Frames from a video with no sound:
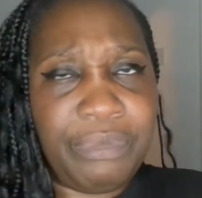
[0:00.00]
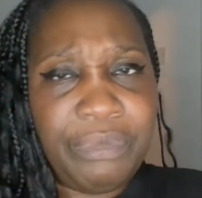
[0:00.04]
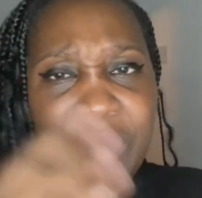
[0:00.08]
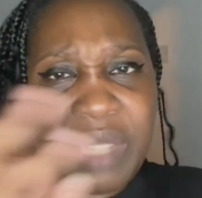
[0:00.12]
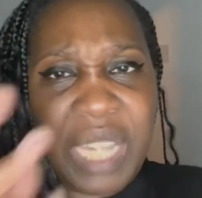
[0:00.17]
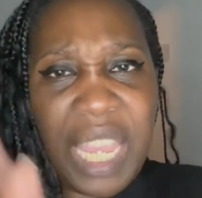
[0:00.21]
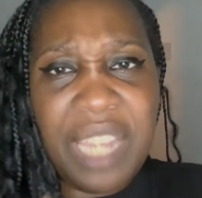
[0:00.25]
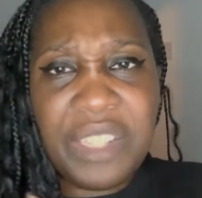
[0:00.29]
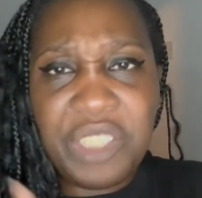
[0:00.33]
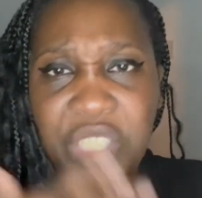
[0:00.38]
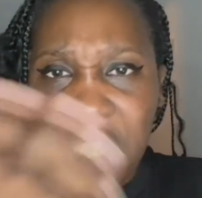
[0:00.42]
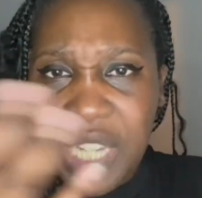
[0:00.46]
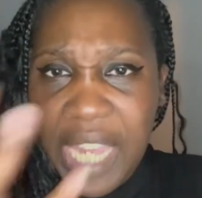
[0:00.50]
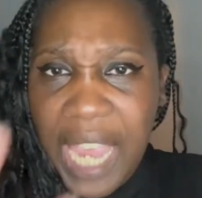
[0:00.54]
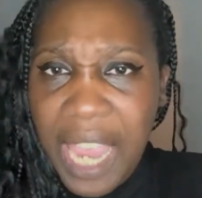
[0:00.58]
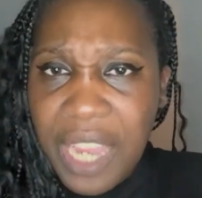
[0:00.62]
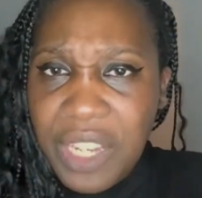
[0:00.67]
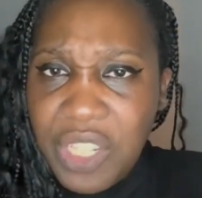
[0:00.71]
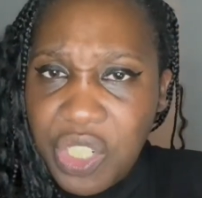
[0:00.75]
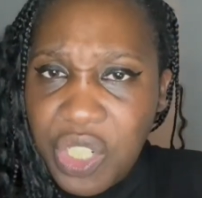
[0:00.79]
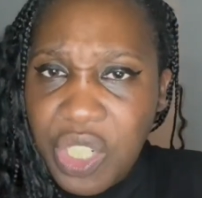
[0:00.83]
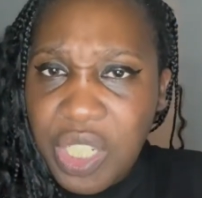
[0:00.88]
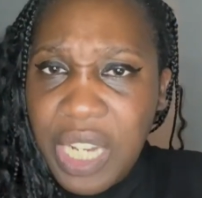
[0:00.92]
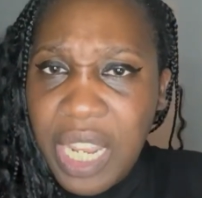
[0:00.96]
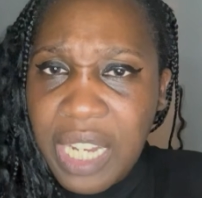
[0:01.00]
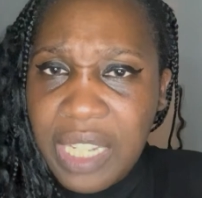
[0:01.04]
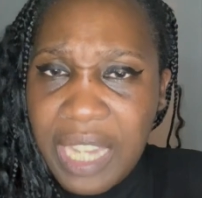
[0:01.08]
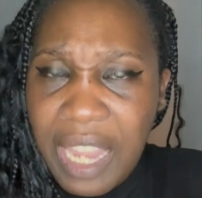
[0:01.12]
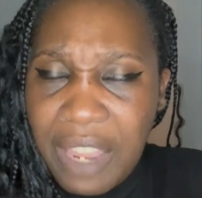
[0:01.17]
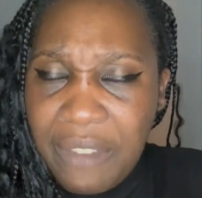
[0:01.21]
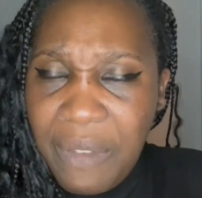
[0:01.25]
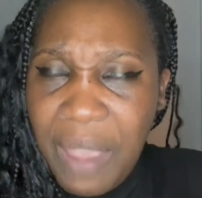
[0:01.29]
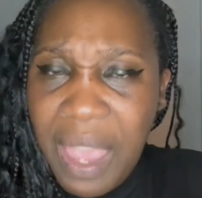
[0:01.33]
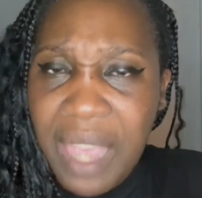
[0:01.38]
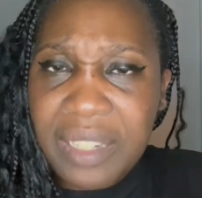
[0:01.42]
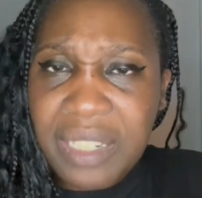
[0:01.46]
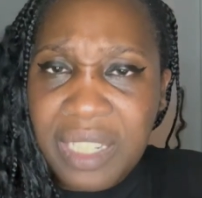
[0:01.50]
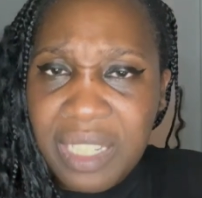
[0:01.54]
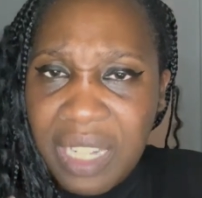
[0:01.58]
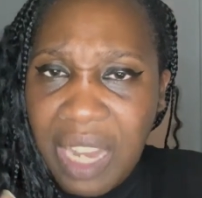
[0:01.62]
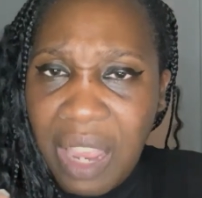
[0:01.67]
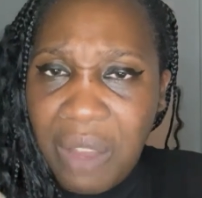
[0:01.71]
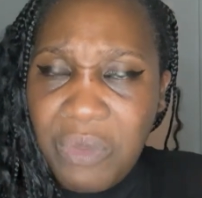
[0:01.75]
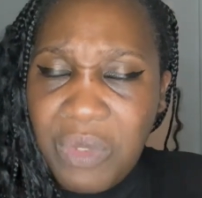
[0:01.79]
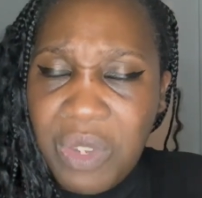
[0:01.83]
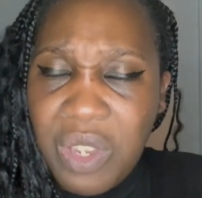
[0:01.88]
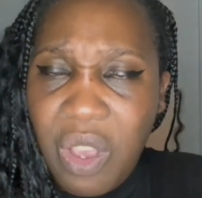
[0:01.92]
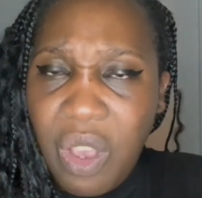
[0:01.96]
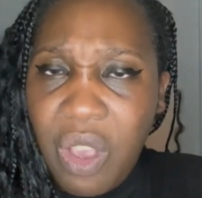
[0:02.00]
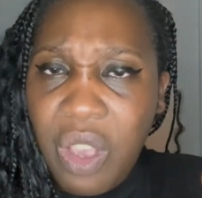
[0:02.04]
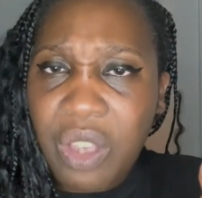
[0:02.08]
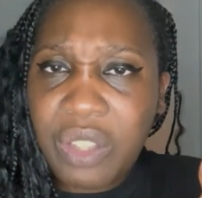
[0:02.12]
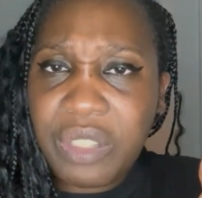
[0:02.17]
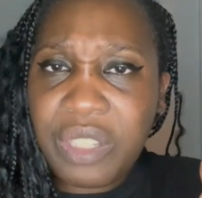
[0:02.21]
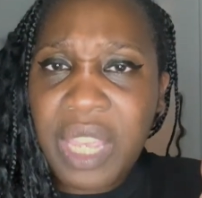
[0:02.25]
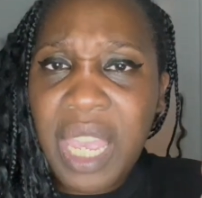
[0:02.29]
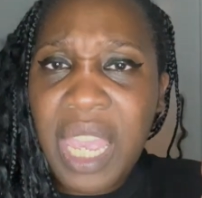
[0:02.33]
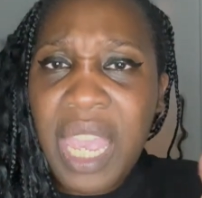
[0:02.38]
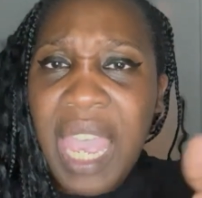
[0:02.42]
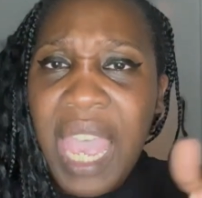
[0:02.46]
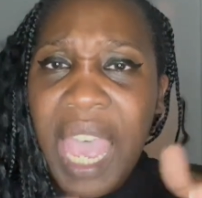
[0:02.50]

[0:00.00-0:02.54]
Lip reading: education that they've had in that regard,